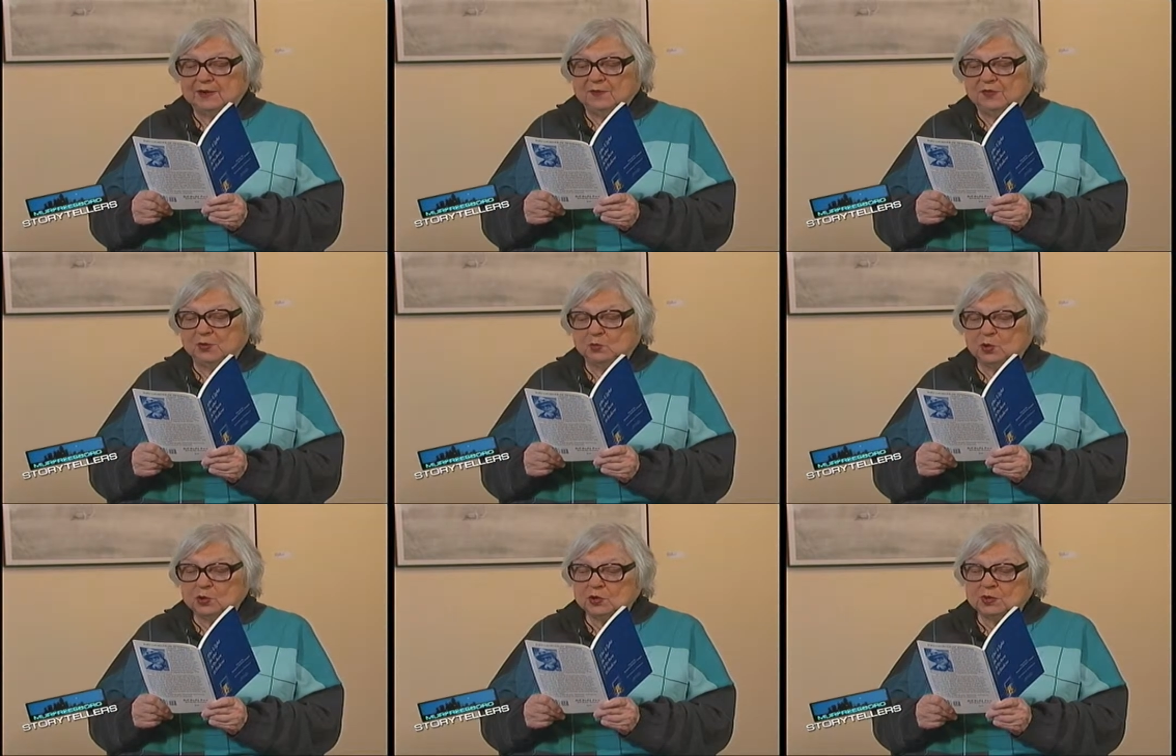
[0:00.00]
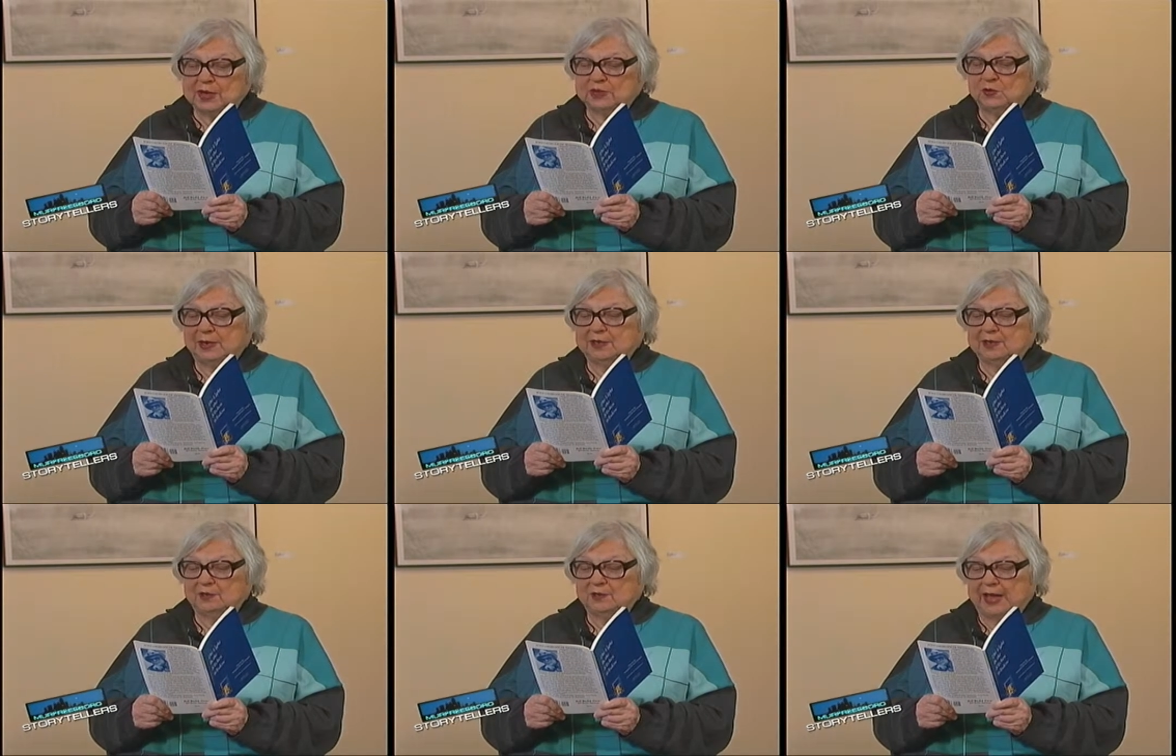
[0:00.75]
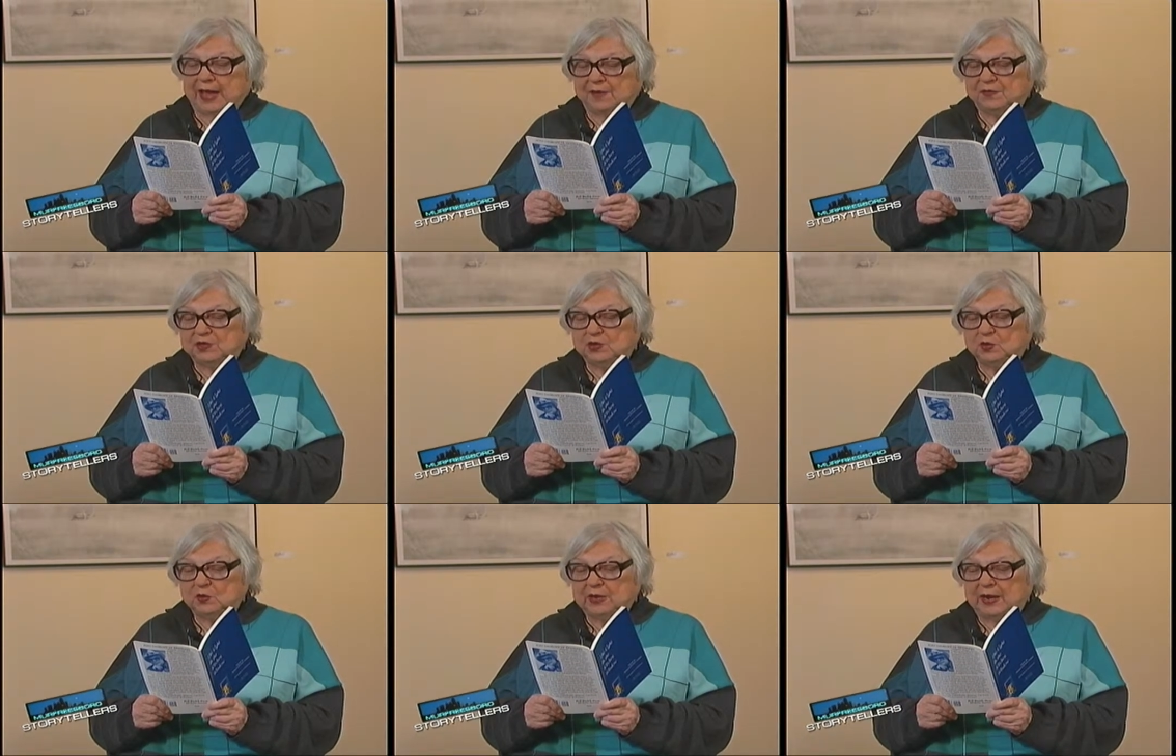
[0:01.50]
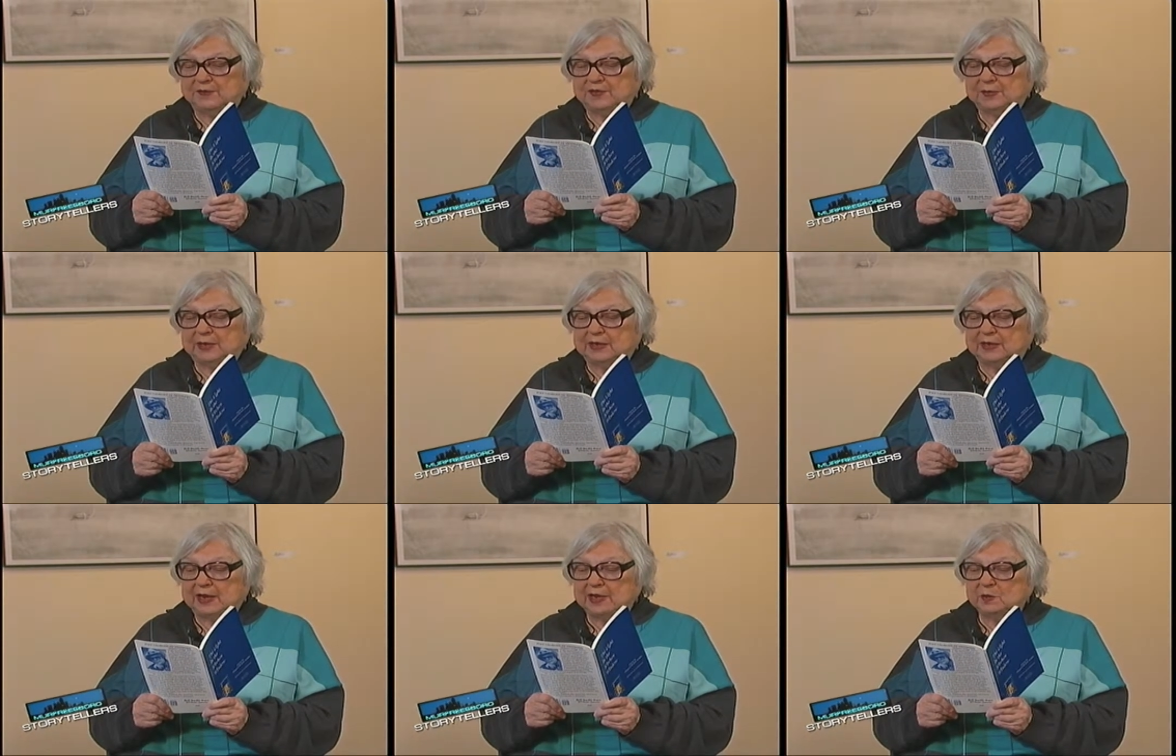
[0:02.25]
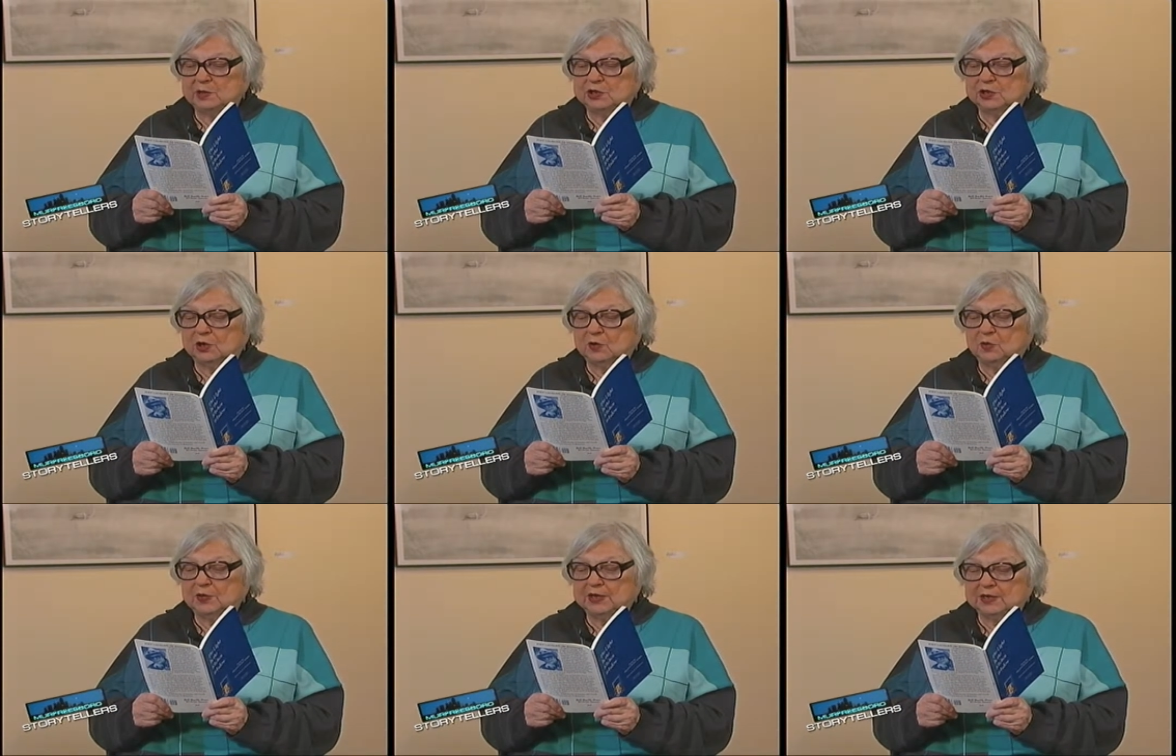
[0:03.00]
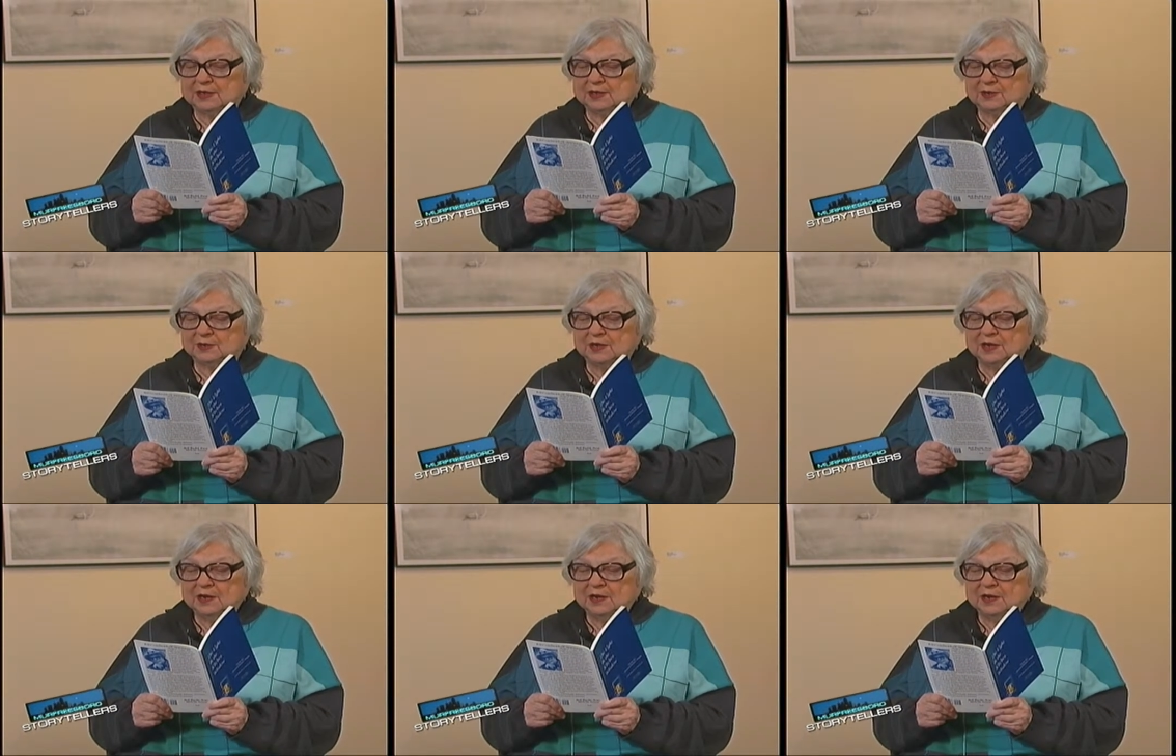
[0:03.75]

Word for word: The word I tracked on the avenue came from the language on the hill.